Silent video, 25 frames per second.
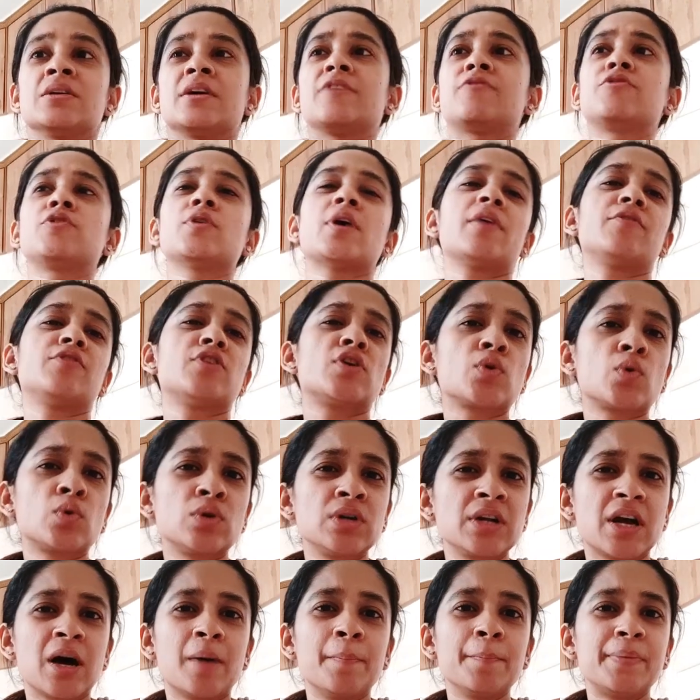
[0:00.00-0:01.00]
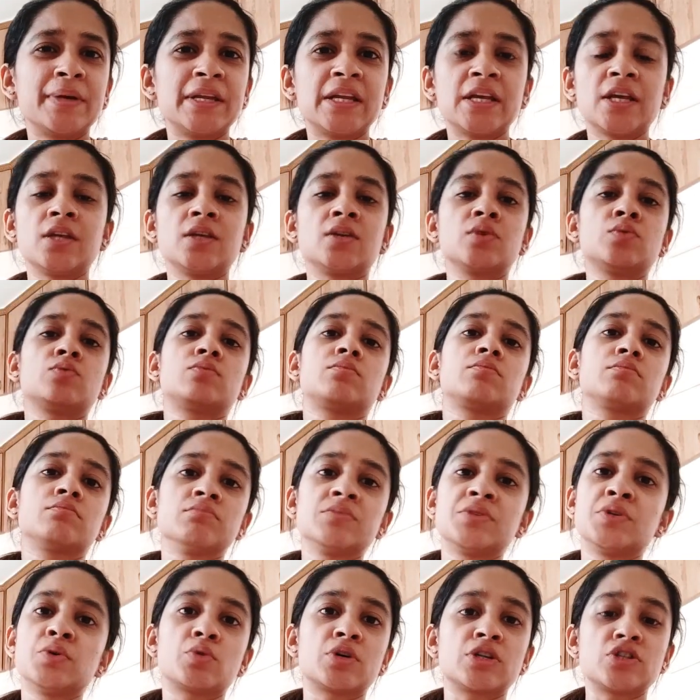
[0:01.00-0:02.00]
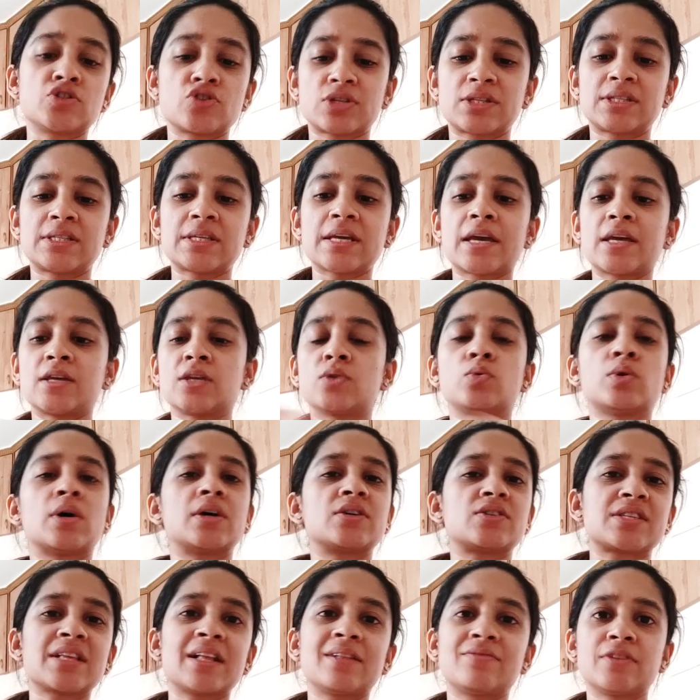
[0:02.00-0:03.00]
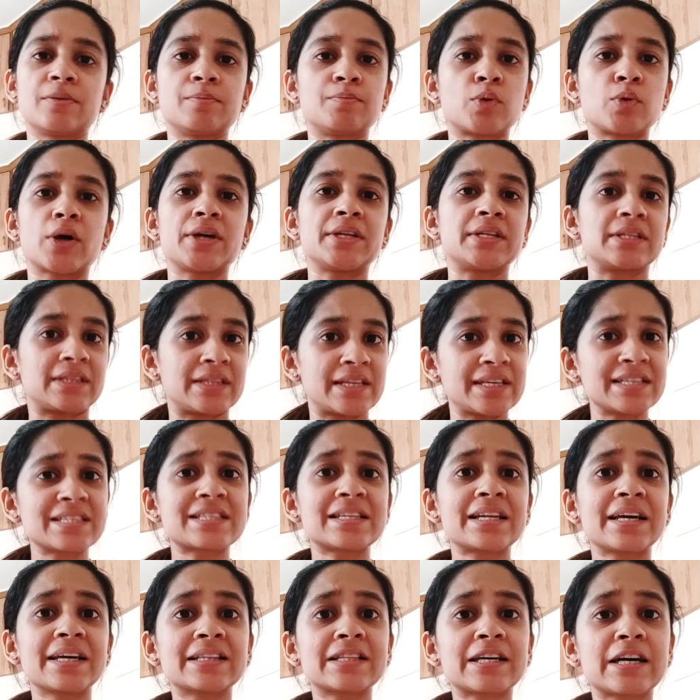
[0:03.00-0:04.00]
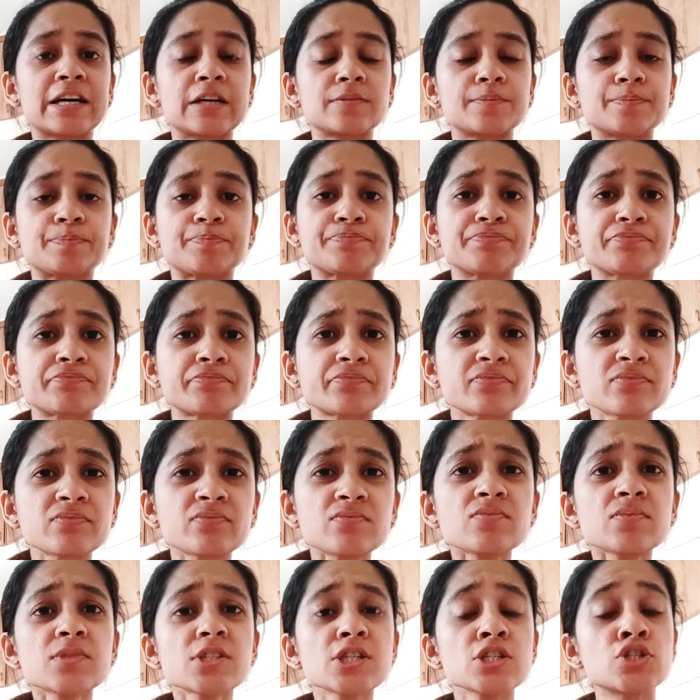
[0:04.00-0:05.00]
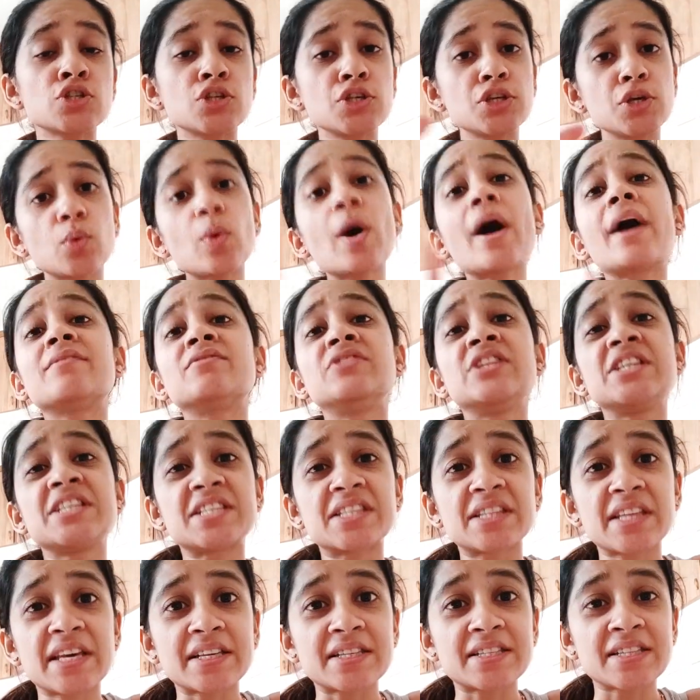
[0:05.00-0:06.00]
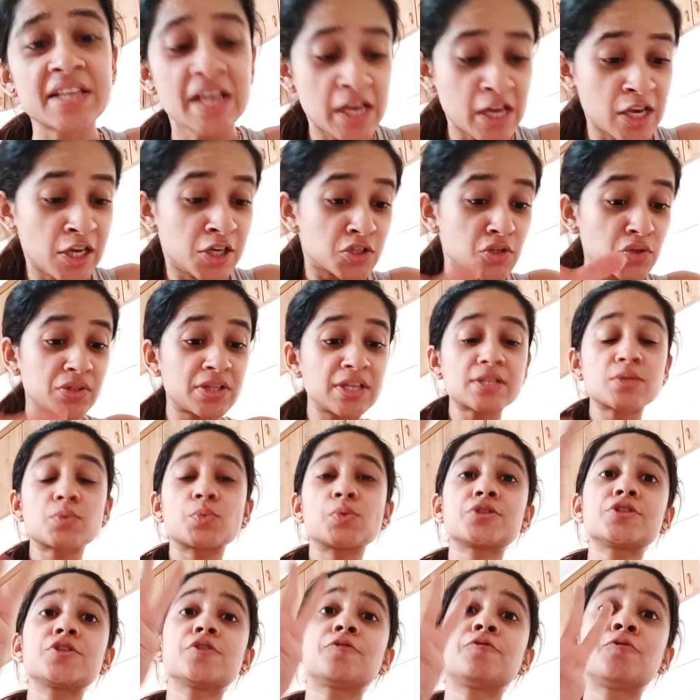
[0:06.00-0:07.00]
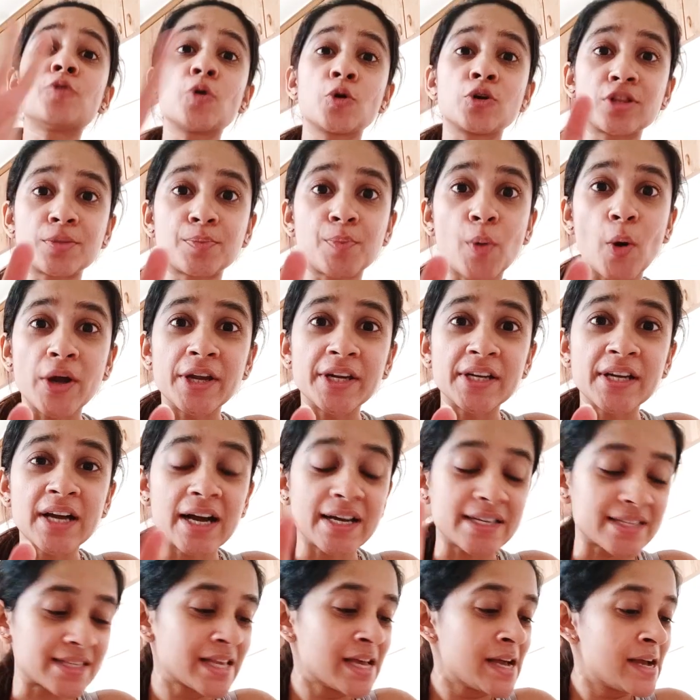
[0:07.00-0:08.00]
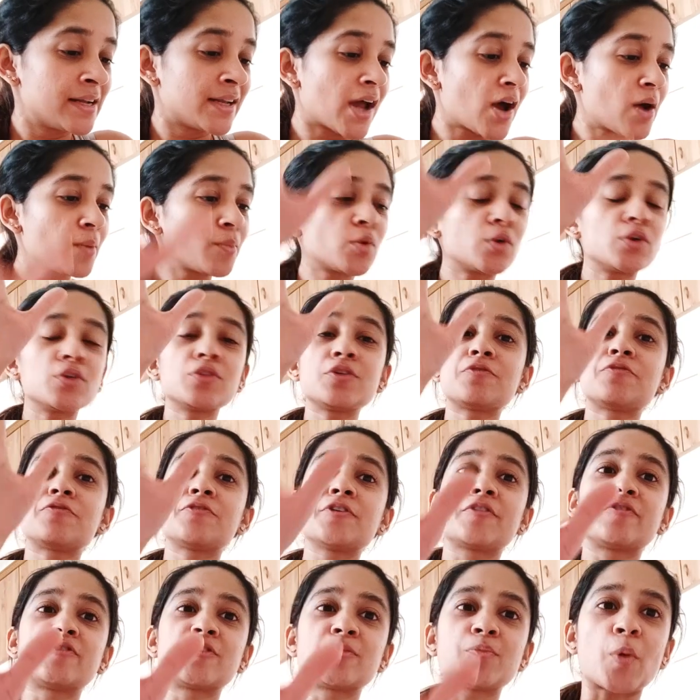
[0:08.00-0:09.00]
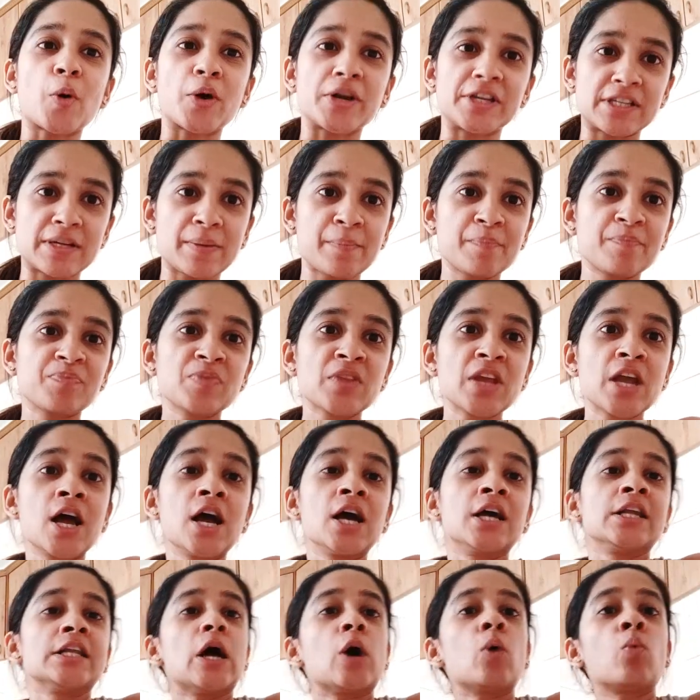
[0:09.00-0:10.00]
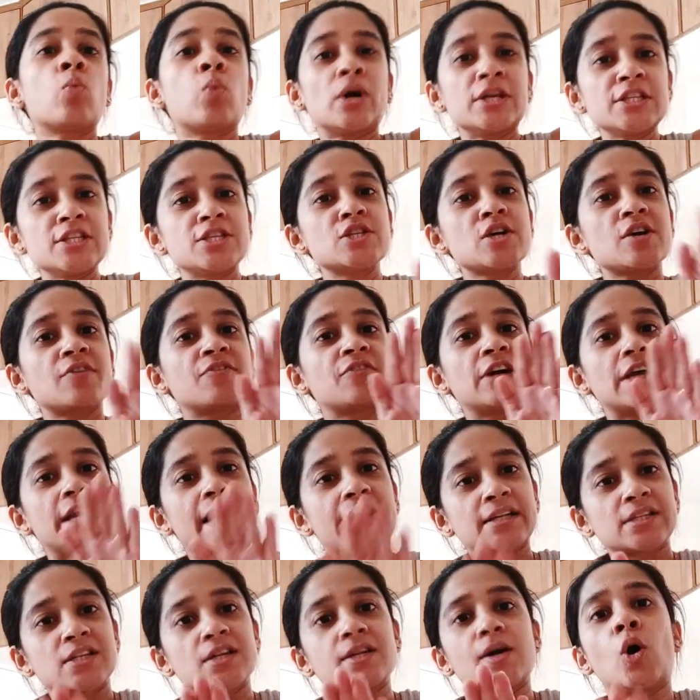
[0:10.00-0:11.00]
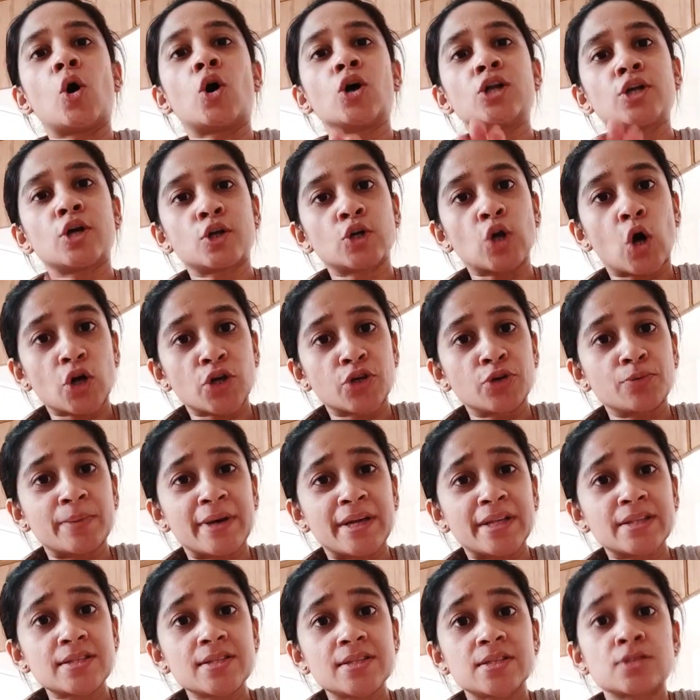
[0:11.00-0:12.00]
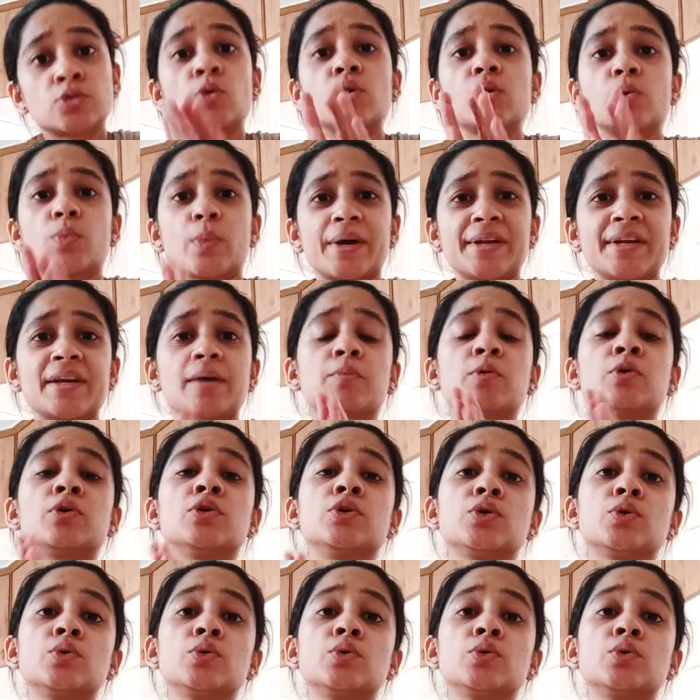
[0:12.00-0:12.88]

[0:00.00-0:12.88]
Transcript: have your own company, you can just say you are self-employed and things like that. So you have these things. So this was the 4th point, guys. Now I'm going to the 5th point. Now, once you have collected all your documents, don't worry, I'm going